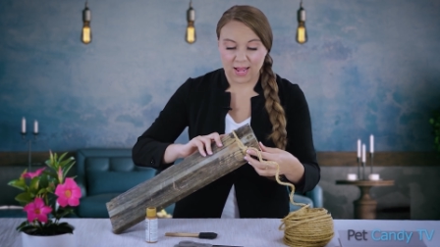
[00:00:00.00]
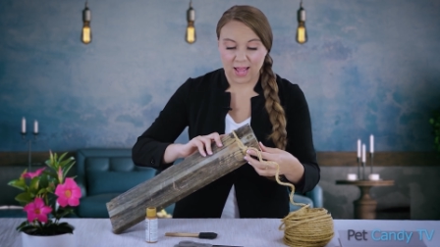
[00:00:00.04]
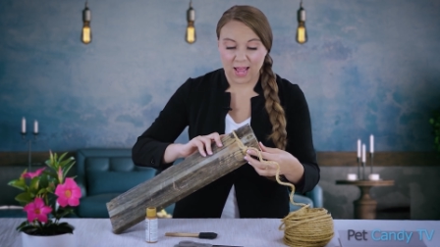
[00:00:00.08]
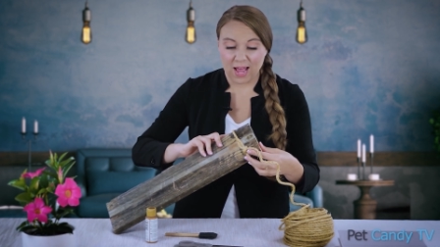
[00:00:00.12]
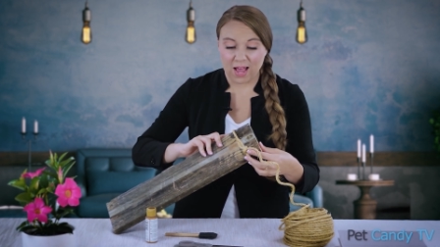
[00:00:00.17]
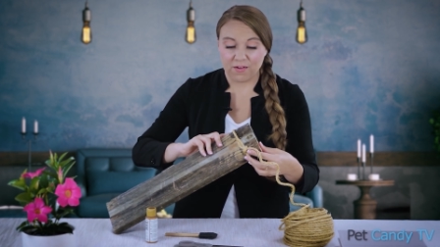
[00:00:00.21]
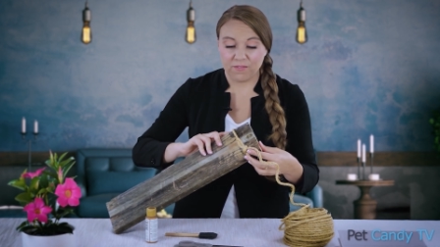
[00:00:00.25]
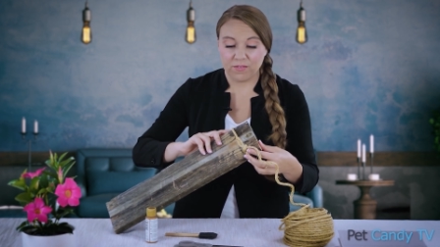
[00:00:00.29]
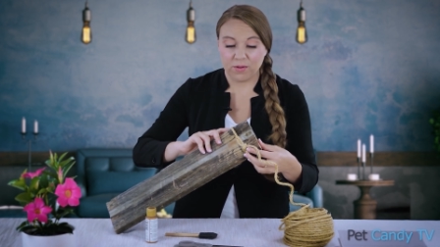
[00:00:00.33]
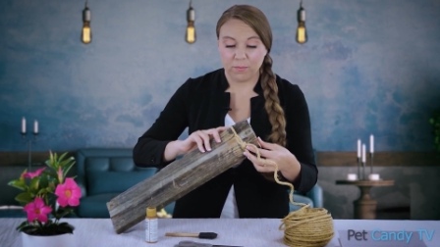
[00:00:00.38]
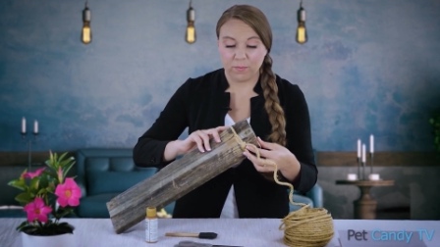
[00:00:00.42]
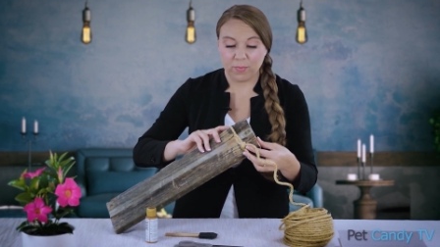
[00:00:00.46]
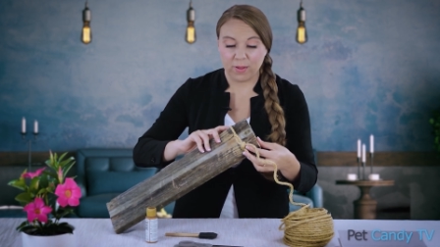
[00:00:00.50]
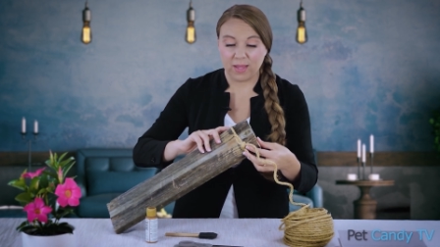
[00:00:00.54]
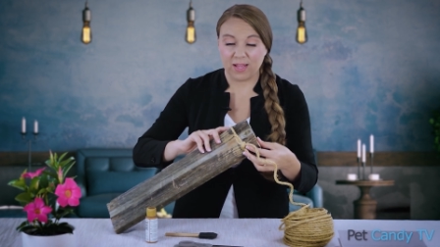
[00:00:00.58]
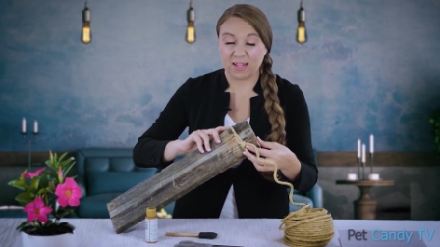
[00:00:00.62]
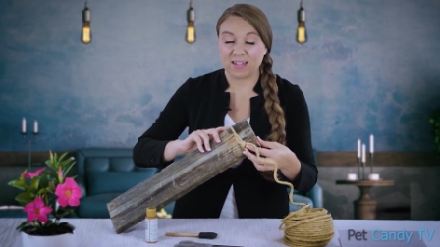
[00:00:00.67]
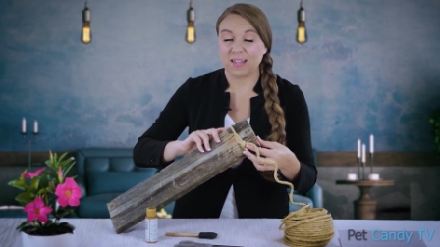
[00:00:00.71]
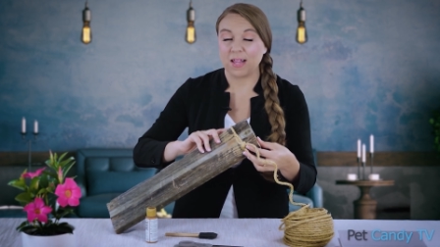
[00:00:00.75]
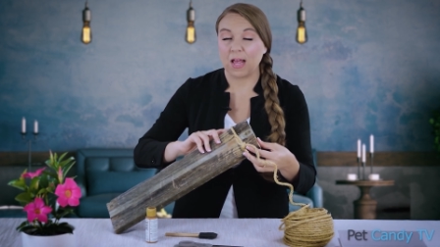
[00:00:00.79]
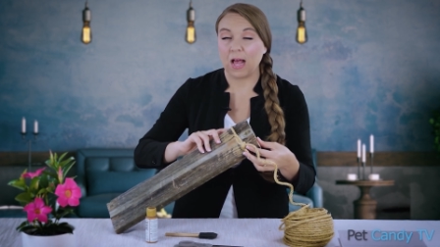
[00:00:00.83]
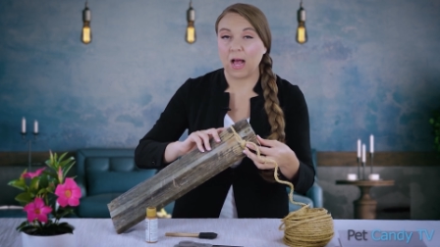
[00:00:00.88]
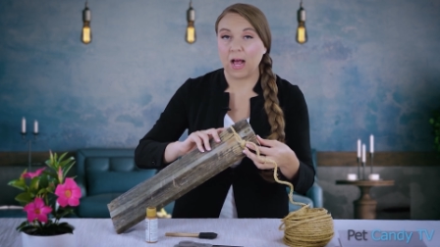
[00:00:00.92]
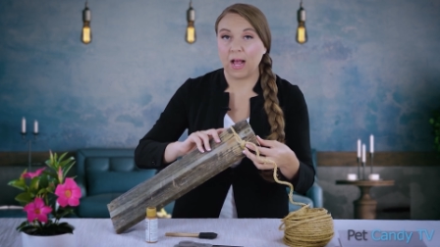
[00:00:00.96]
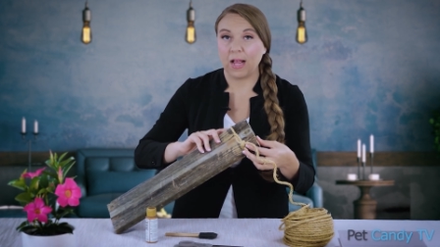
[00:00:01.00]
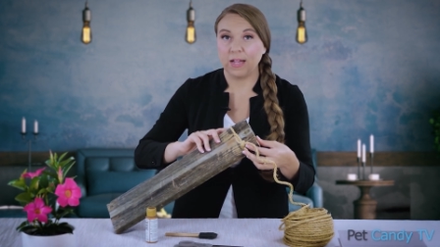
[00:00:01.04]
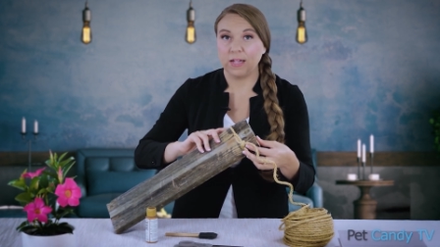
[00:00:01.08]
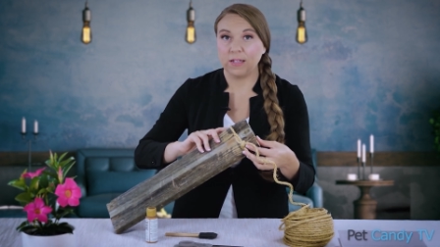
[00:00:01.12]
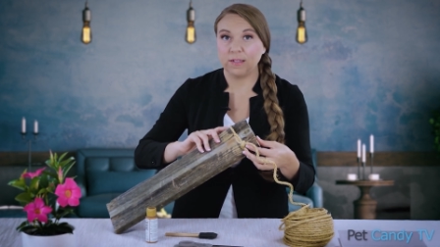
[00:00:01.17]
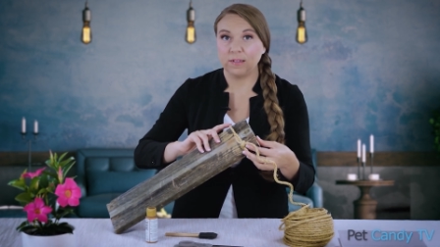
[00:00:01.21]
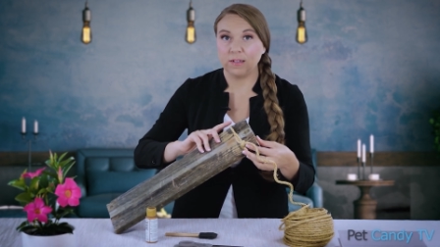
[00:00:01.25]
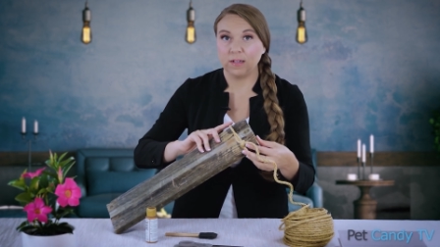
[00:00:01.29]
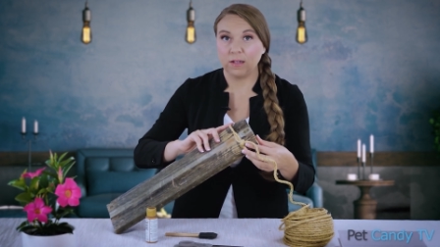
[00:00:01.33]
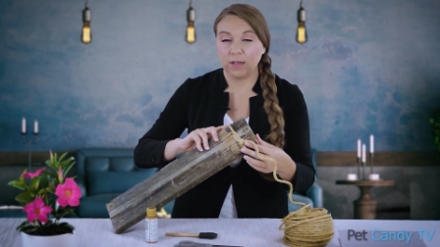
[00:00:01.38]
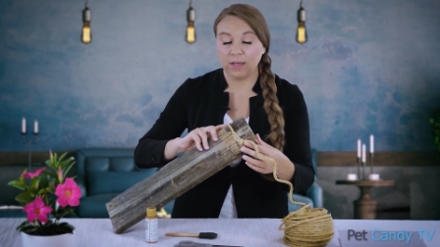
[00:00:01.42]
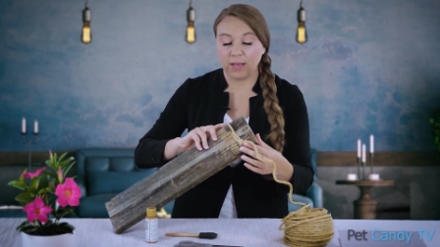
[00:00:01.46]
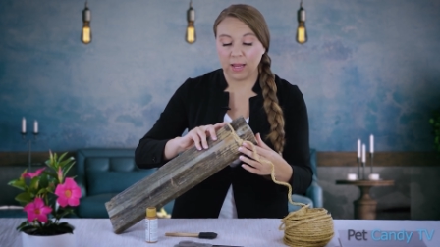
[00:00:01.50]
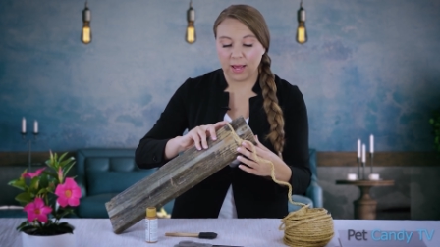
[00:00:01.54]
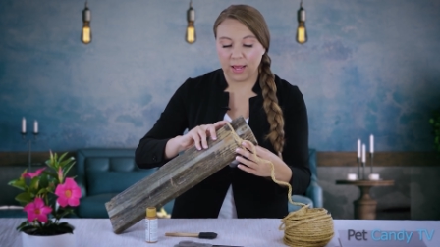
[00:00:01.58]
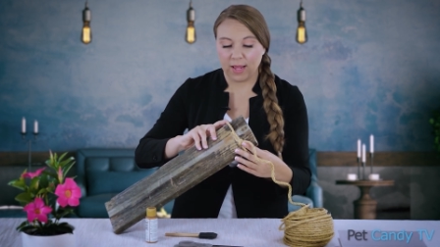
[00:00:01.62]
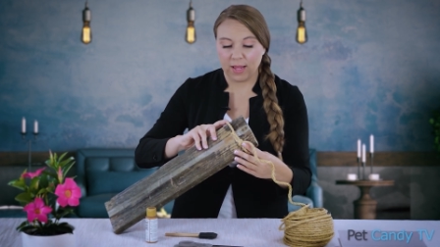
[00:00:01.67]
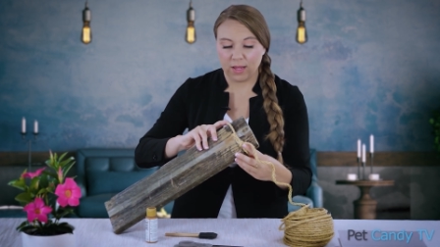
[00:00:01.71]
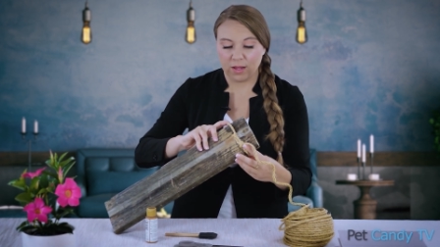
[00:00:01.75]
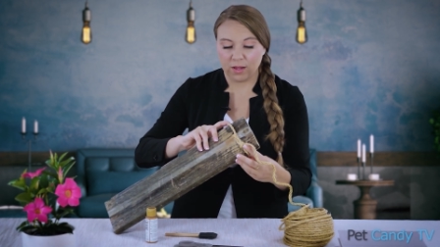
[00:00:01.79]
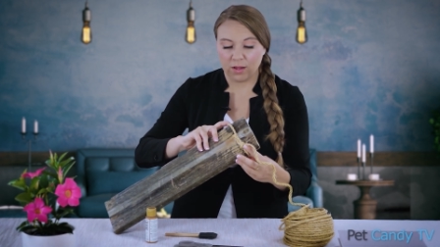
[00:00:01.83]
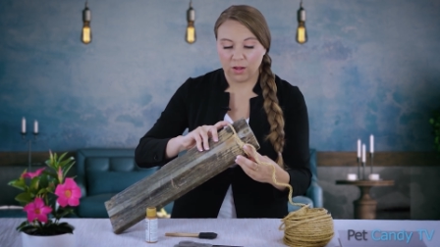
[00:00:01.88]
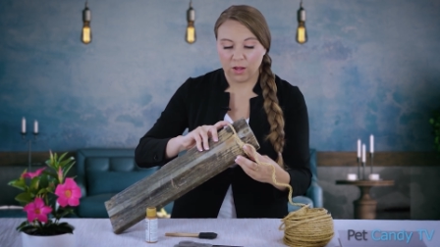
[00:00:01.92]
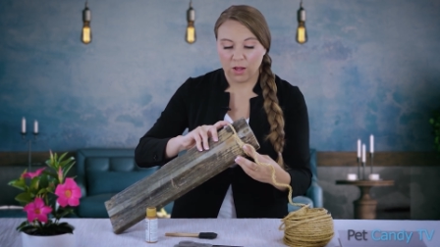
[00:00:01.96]
have it be as high as you'd
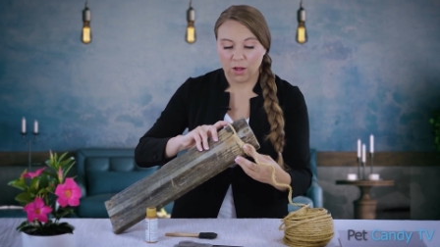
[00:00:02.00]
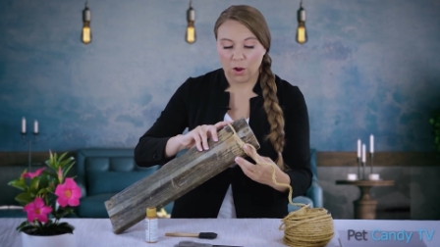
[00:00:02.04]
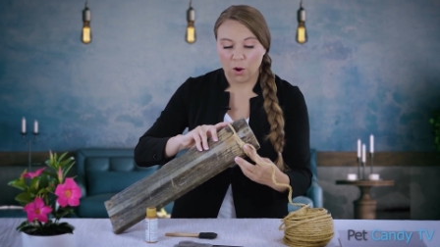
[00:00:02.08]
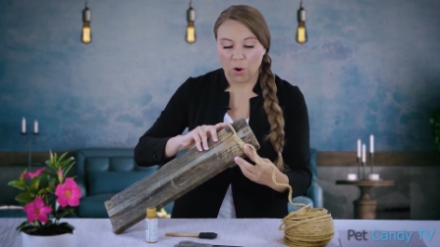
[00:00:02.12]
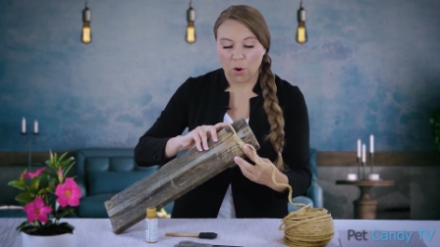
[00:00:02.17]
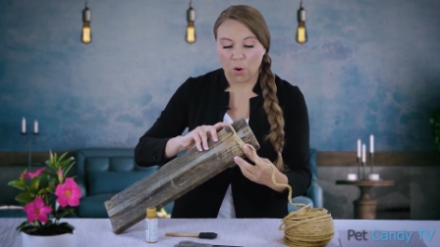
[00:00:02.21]
like